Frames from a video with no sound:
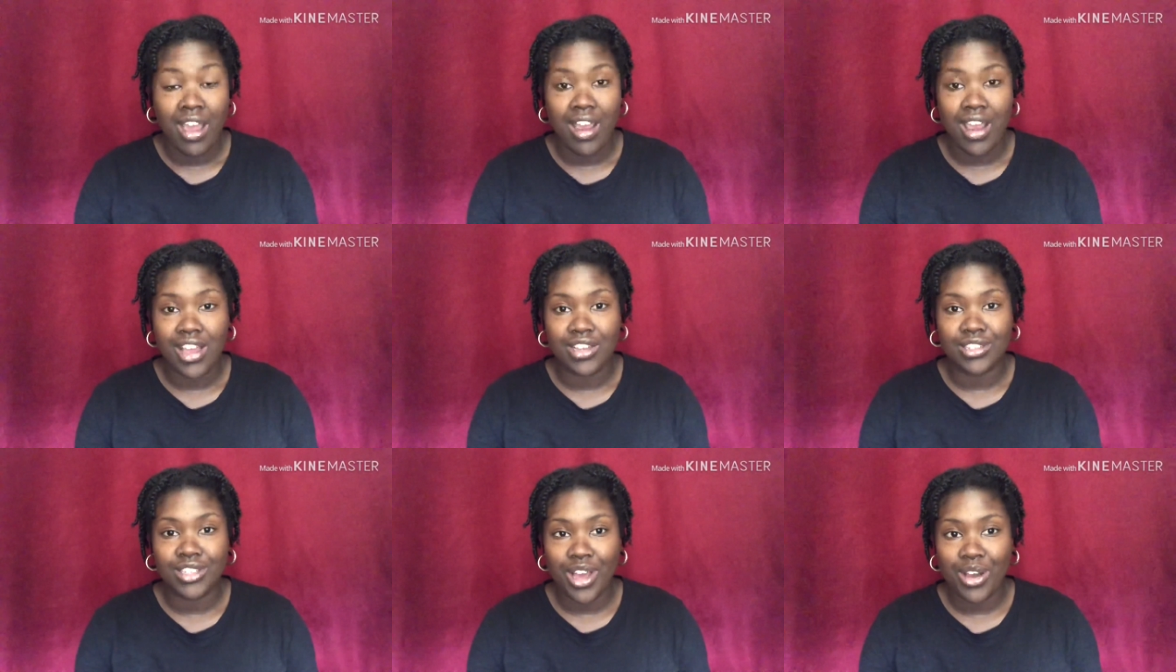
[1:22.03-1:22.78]
All
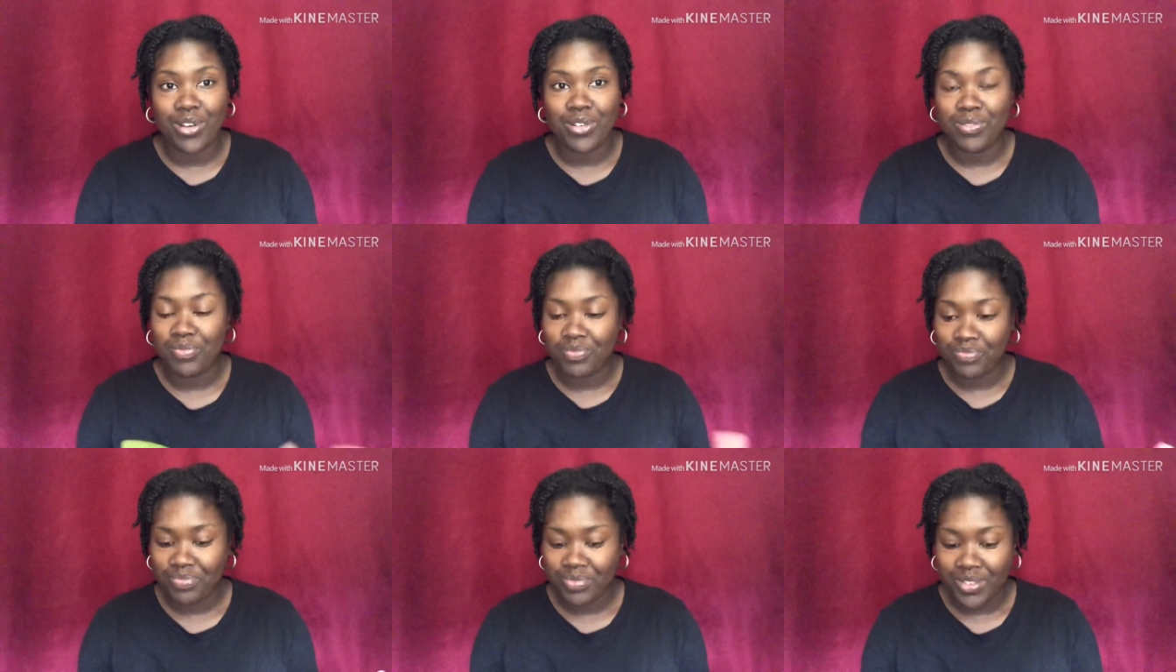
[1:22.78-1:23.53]
right, so
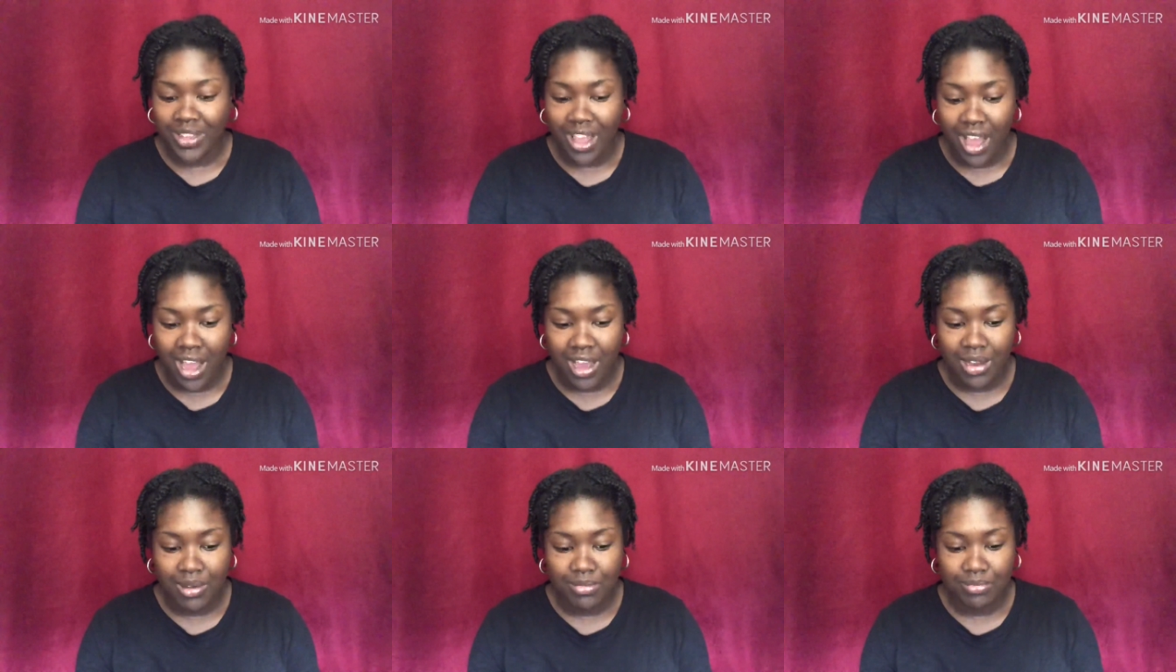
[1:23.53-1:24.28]

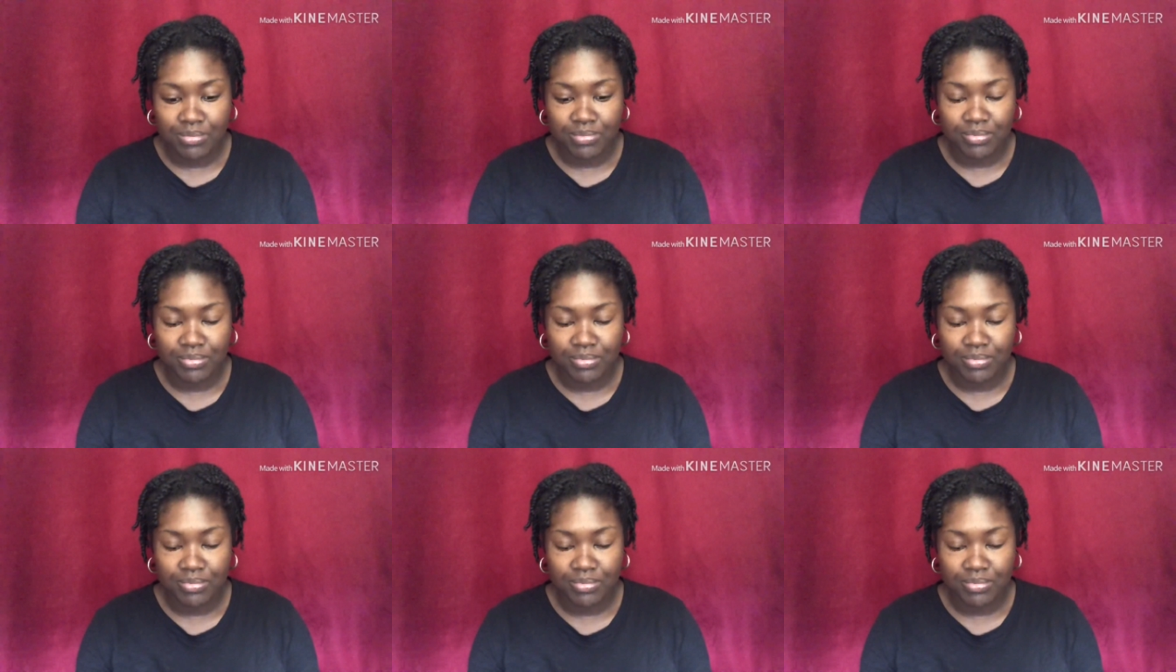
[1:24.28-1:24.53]
um,